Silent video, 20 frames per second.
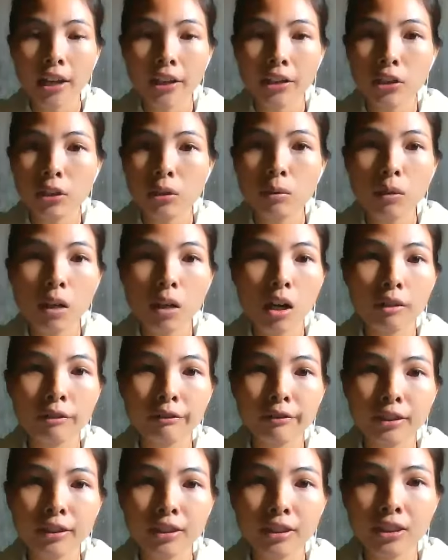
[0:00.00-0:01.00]
I don't
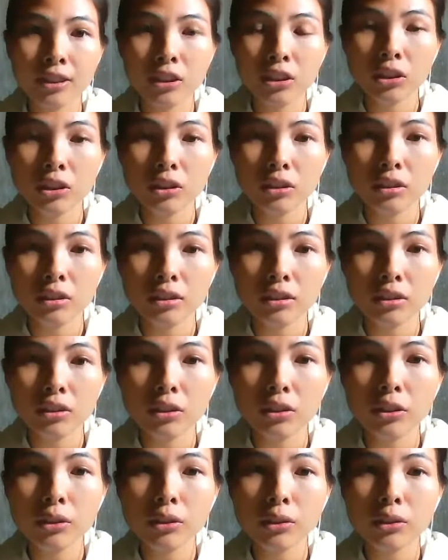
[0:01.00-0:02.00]
often
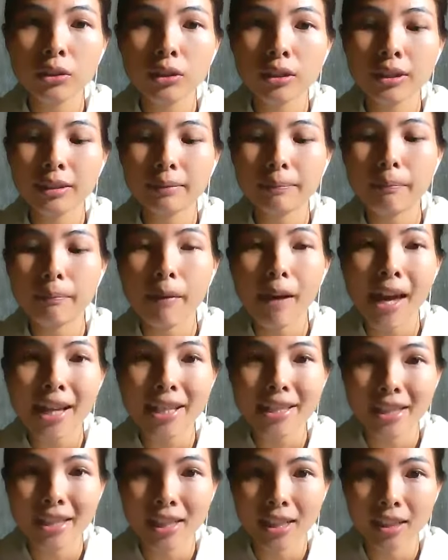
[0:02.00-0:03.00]
use
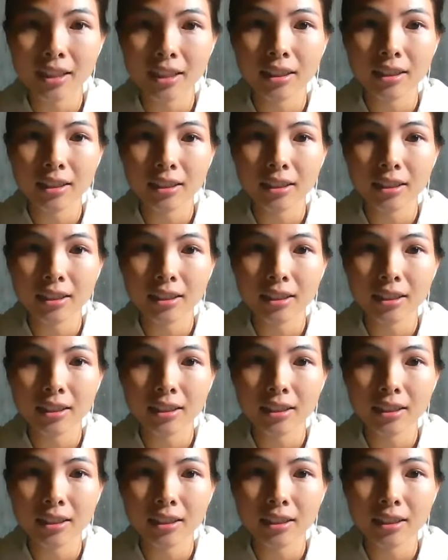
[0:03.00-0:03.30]
plastic.